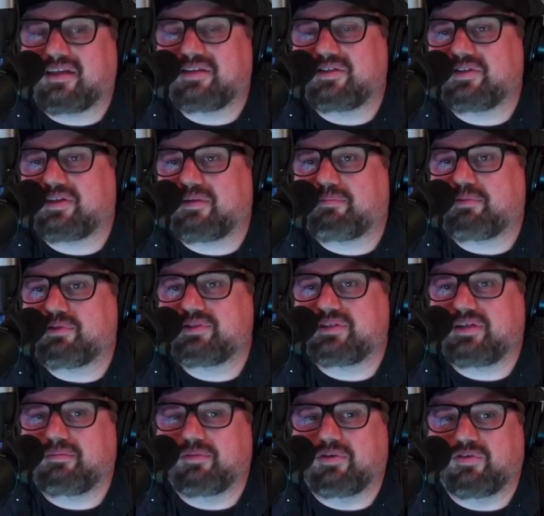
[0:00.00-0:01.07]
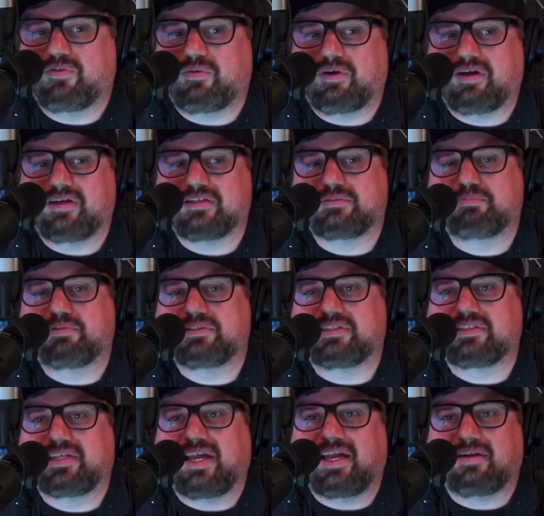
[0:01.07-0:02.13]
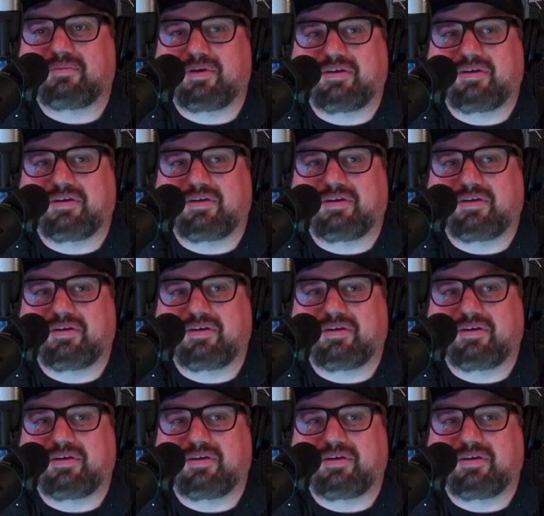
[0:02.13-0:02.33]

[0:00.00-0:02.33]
do that Bruce Lee move where he just yeah. puts his hand